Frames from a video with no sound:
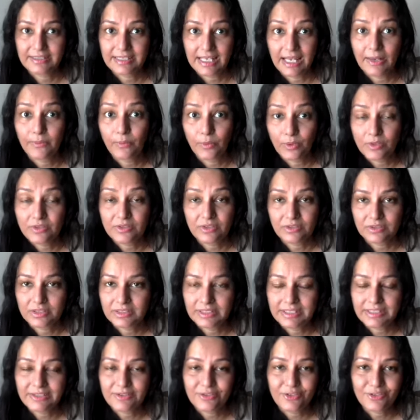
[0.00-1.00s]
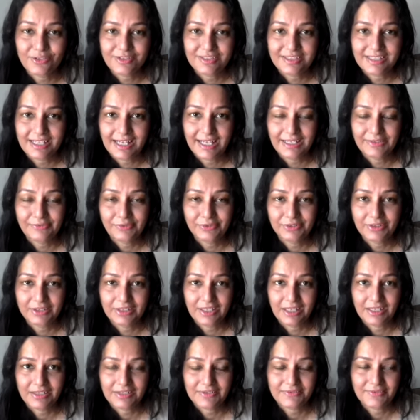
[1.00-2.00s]
I was on a detox diet for the
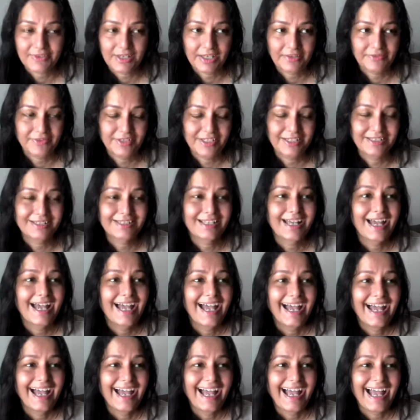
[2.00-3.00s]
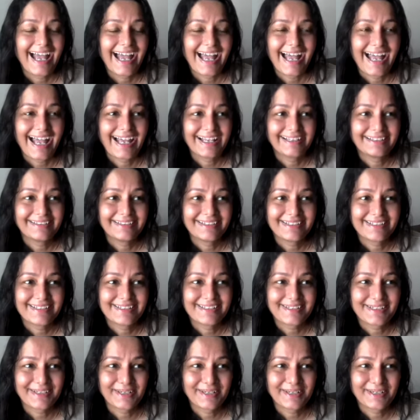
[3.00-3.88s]
last 5 days, and